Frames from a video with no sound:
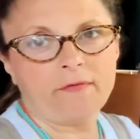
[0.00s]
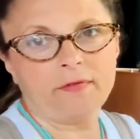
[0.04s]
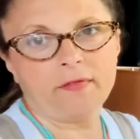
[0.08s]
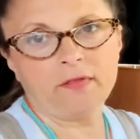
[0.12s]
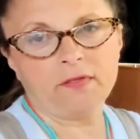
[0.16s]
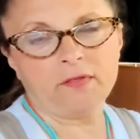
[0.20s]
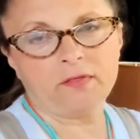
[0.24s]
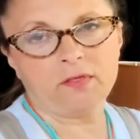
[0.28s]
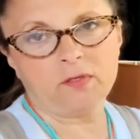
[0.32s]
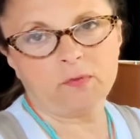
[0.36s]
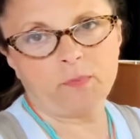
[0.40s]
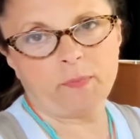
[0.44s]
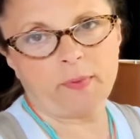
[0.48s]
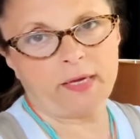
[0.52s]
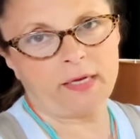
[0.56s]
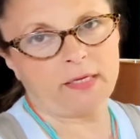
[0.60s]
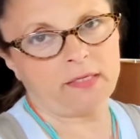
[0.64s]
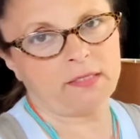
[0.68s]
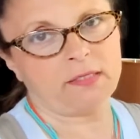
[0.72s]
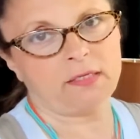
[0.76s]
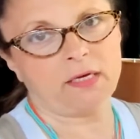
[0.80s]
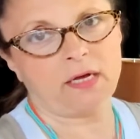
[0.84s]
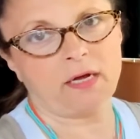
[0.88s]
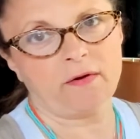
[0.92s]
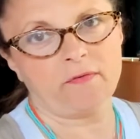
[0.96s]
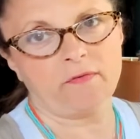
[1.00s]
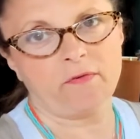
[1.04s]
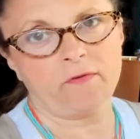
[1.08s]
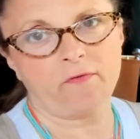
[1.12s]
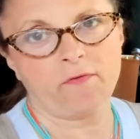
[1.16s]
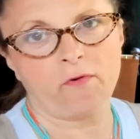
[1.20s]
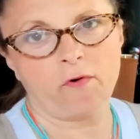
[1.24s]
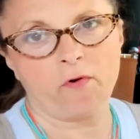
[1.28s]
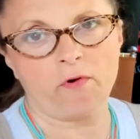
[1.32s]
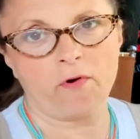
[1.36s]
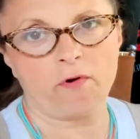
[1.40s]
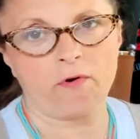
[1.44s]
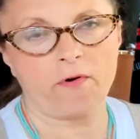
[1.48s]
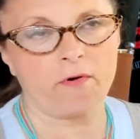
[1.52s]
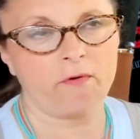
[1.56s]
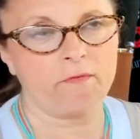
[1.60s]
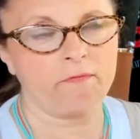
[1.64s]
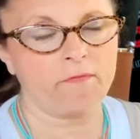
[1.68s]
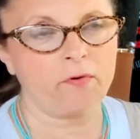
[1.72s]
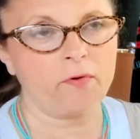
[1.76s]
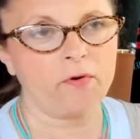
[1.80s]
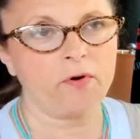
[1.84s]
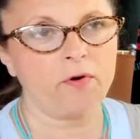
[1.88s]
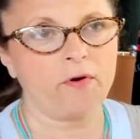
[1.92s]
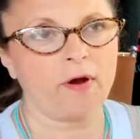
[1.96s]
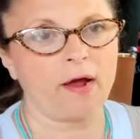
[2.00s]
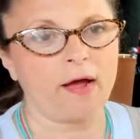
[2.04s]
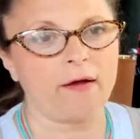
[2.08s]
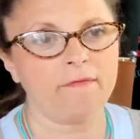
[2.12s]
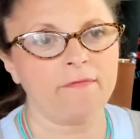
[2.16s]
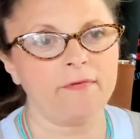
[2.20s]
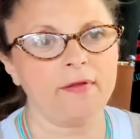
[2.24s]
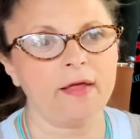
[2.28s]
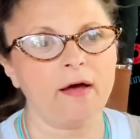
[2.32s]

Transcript: and this is based out of a photograph.